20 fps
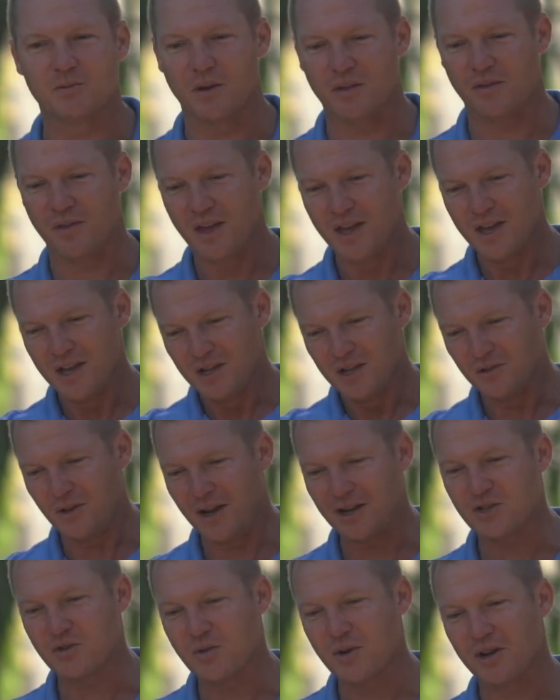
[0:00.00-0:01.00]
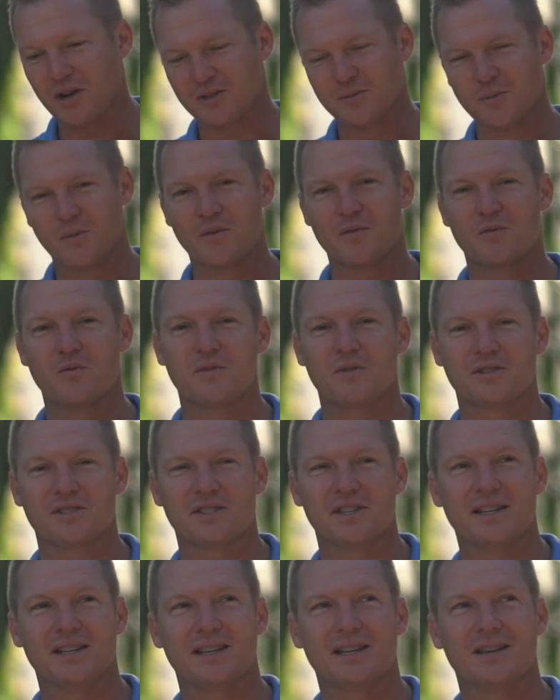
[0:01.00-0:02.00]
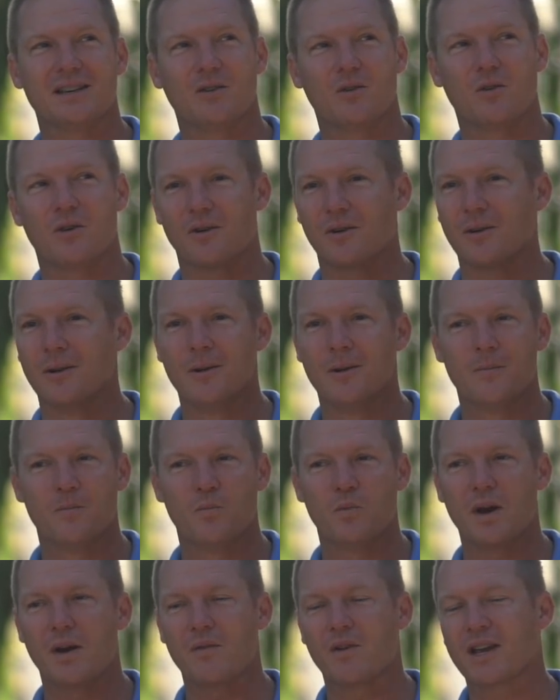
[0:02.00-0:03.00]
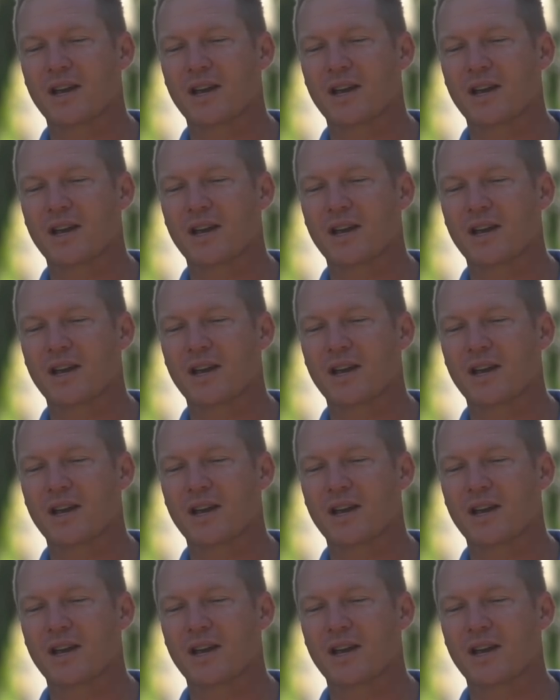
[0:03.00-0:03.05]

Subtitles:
with light trails moving through the city or whatever.